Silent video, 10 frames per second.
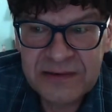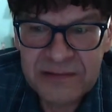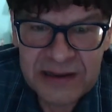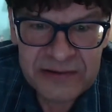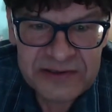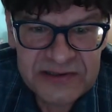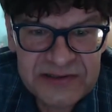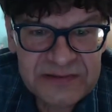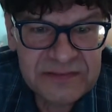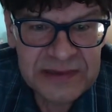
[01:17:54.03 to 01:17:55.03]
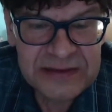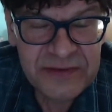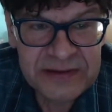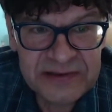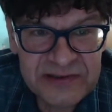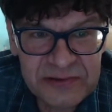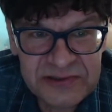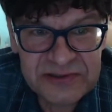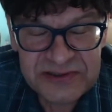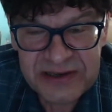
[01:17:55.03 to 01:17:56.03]
Rather just live on the
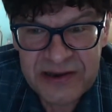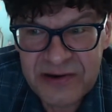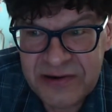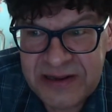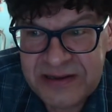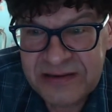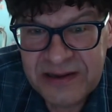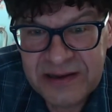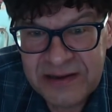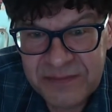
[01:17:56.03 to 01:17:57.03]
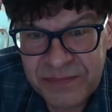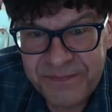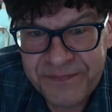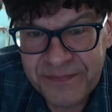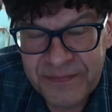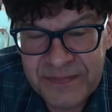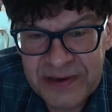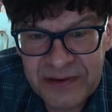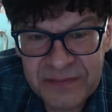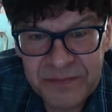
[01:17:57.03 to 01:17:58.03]
Social Security,
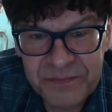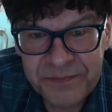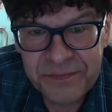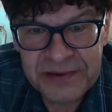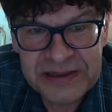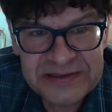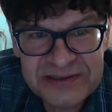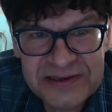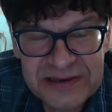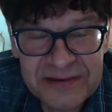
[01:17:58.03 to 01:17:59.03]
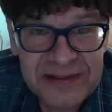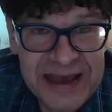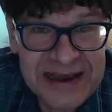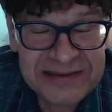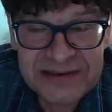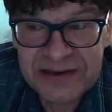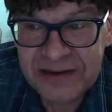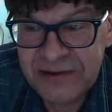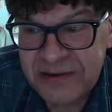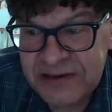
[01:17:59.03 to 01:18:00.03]
you know, plus uh, that
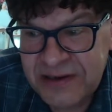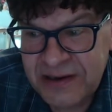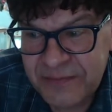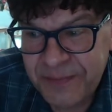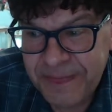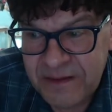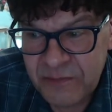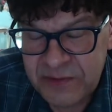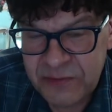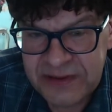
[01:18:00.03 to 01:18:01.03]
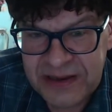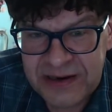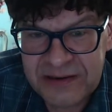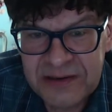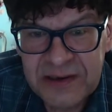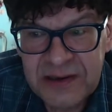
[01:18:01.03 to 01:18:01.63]
other income when we're there.